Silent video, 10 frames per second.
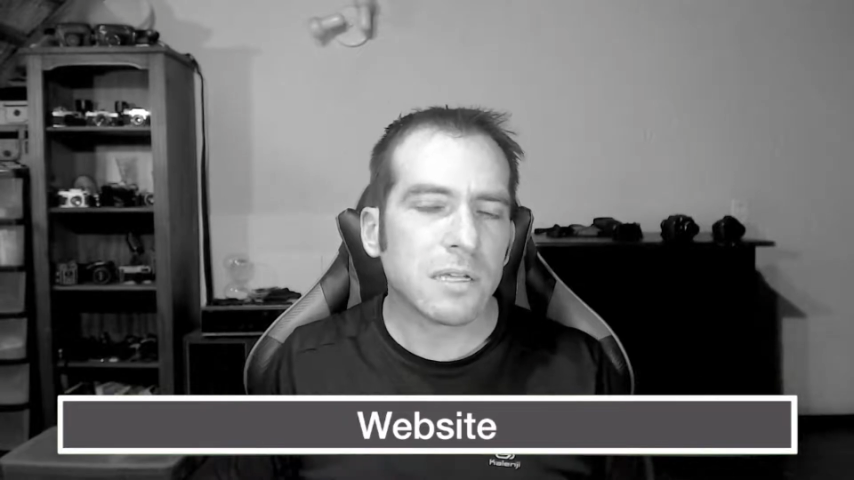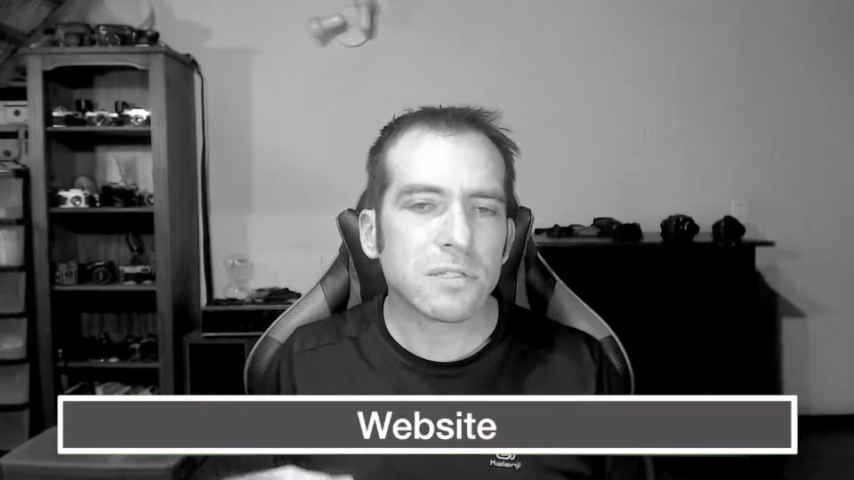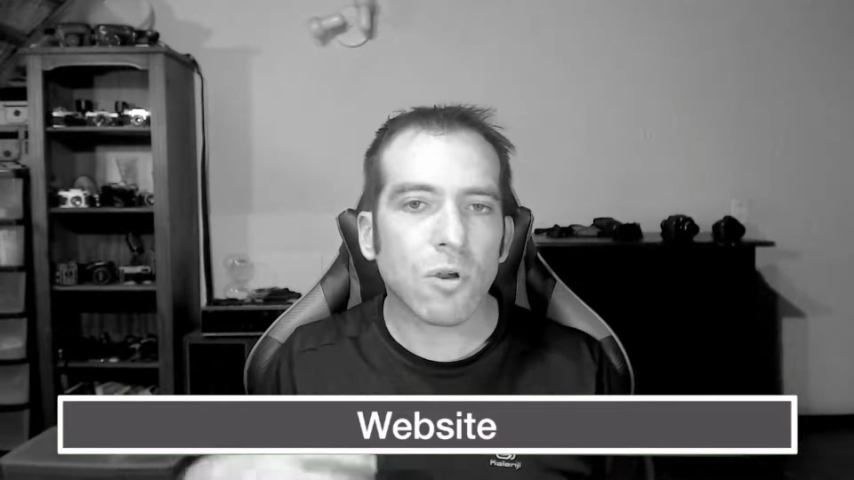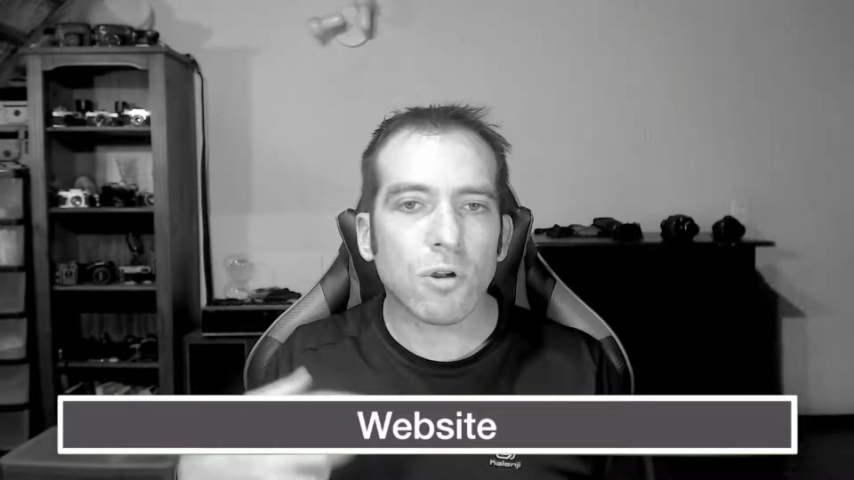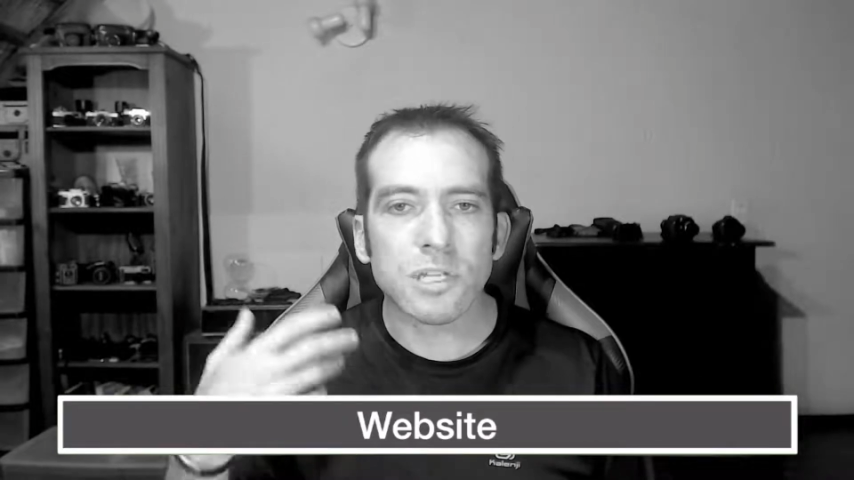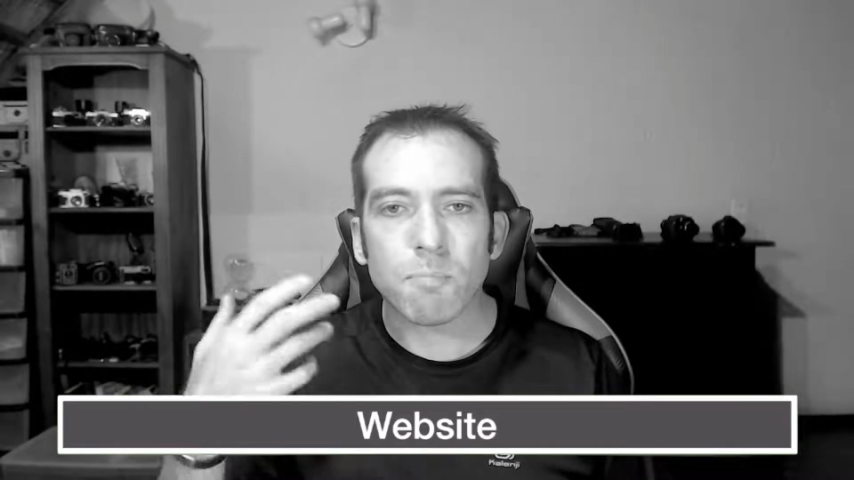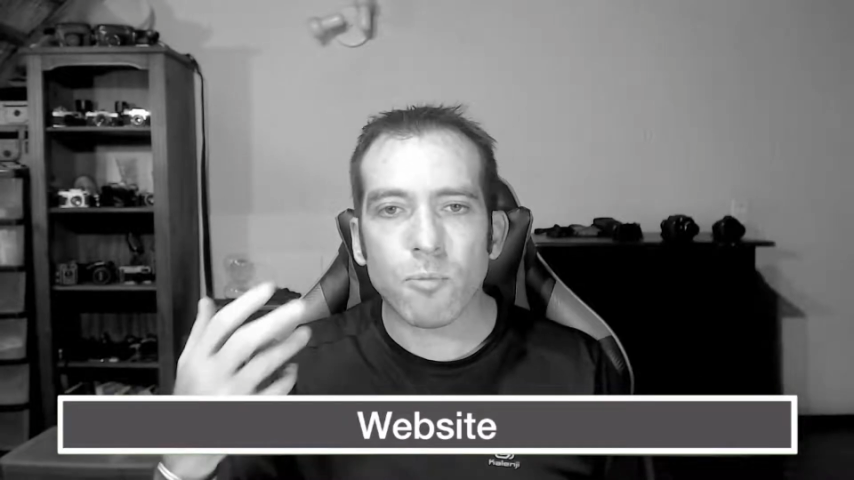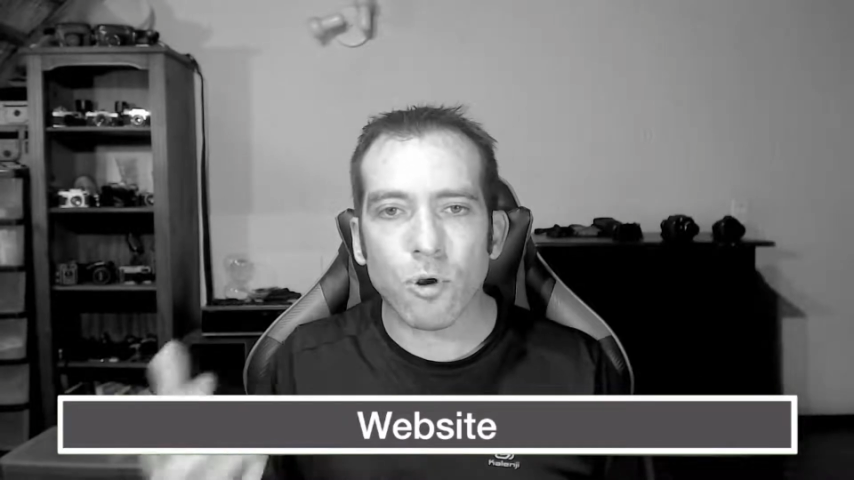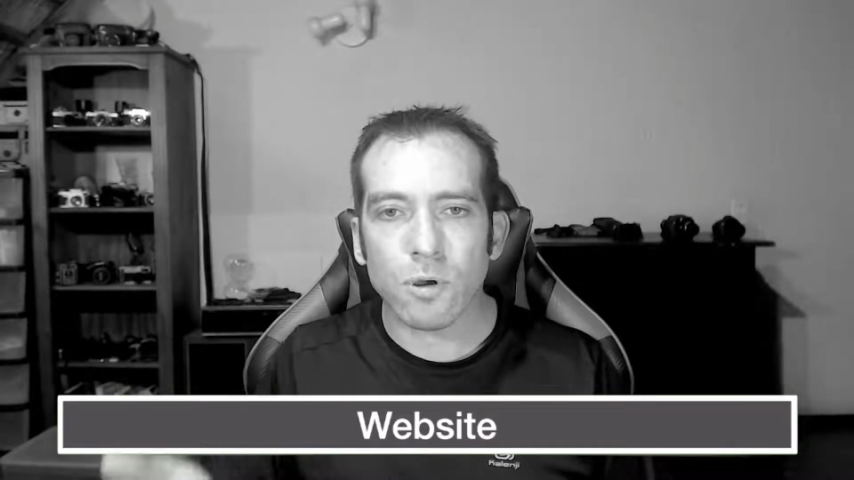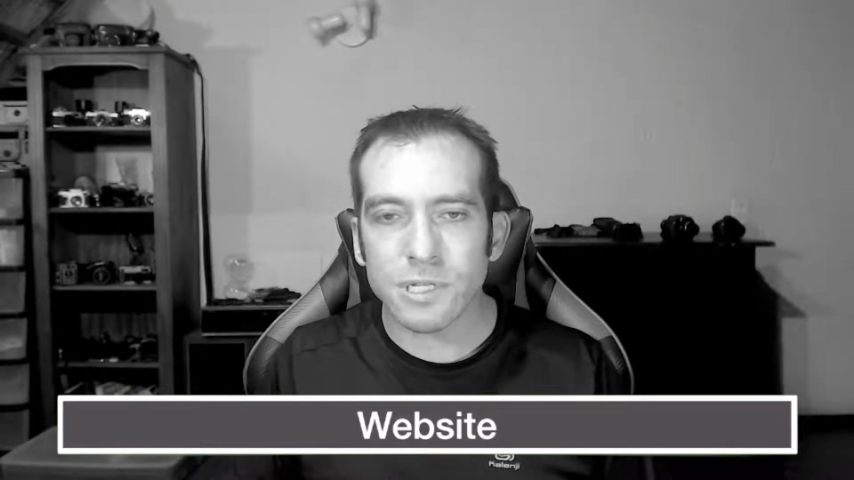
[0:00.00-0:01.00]
start a
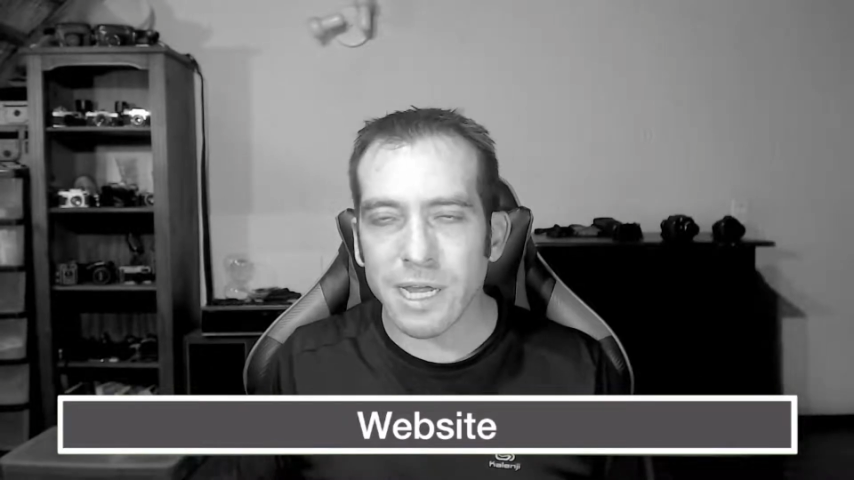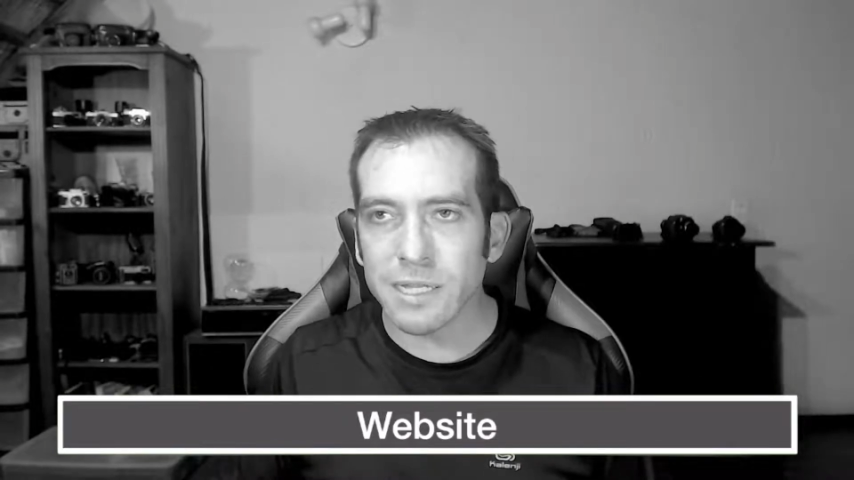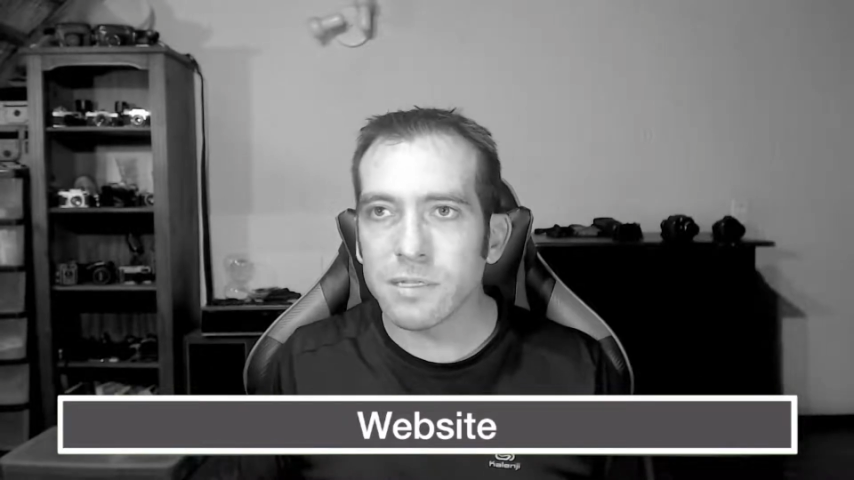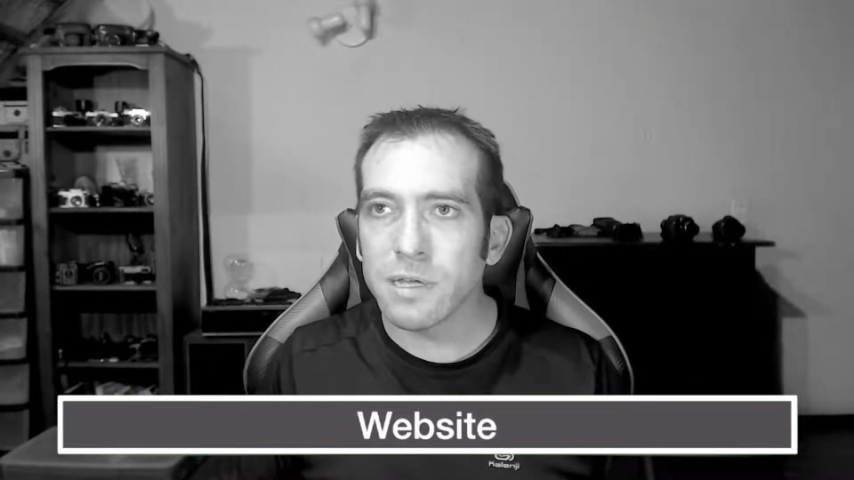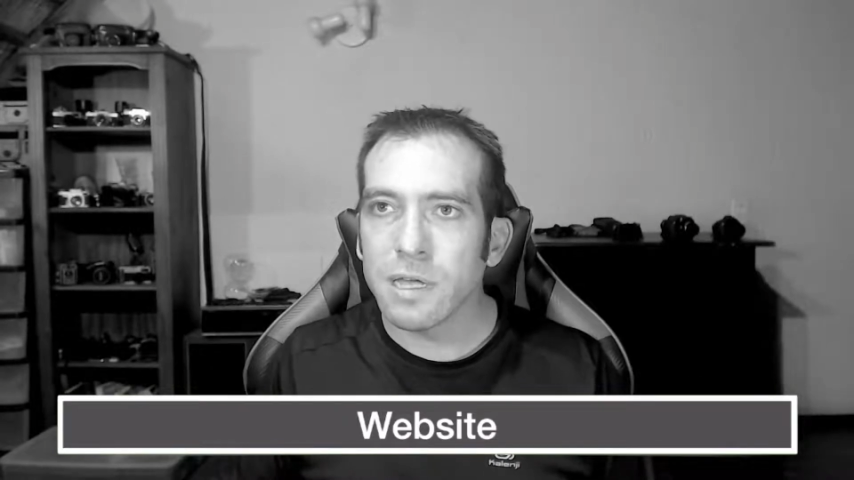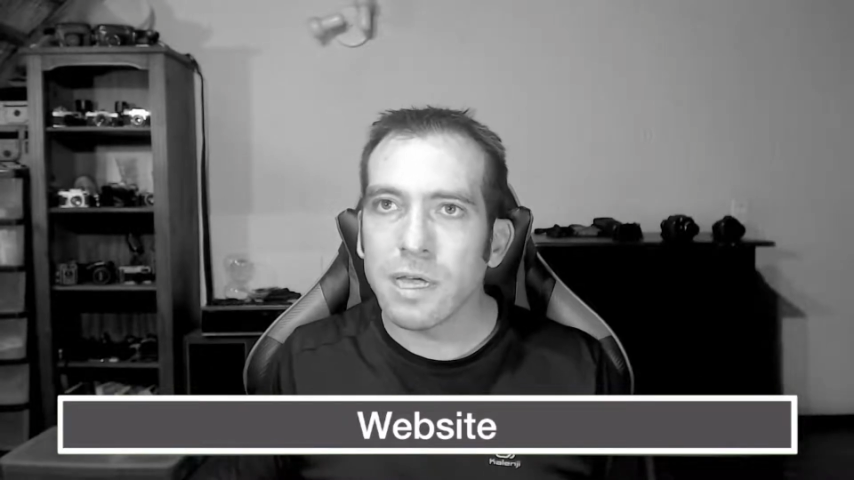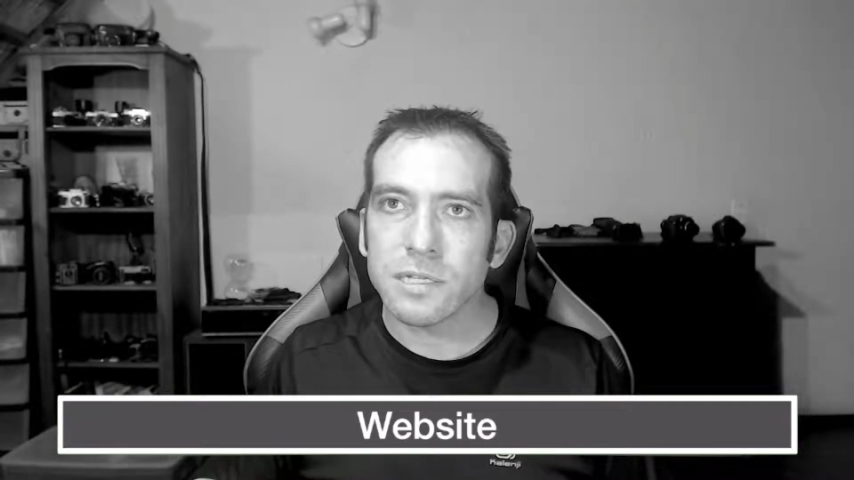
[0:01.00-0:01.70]
project